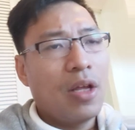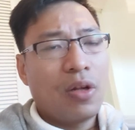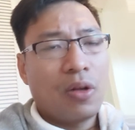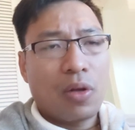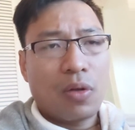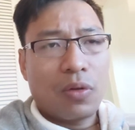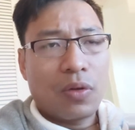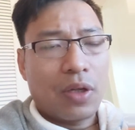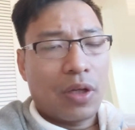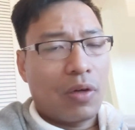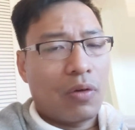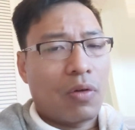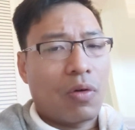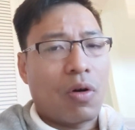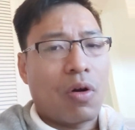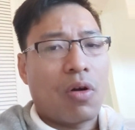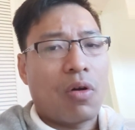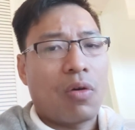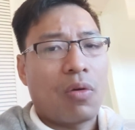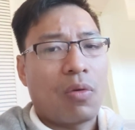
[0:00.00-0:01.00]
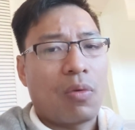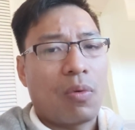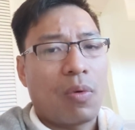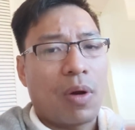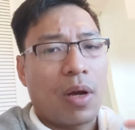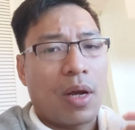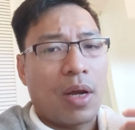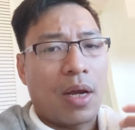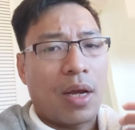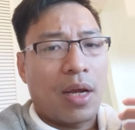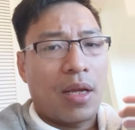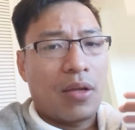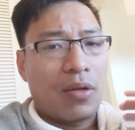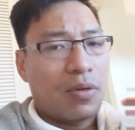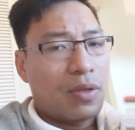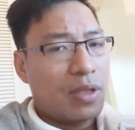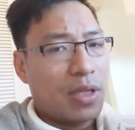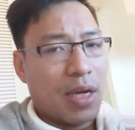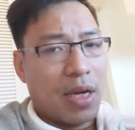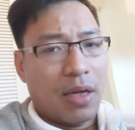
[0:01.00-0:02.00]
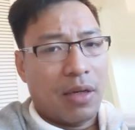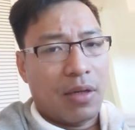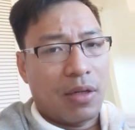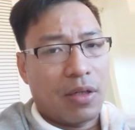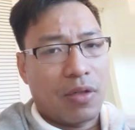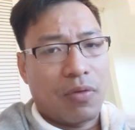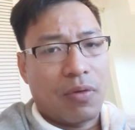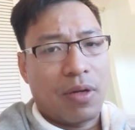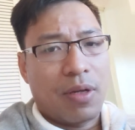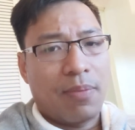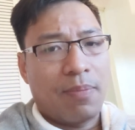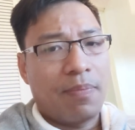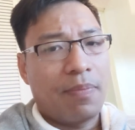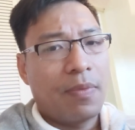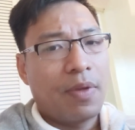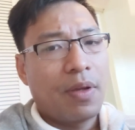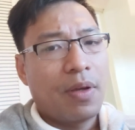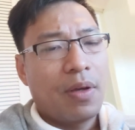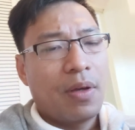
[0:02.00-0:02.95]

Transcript: nothing wrong where you saying the dream.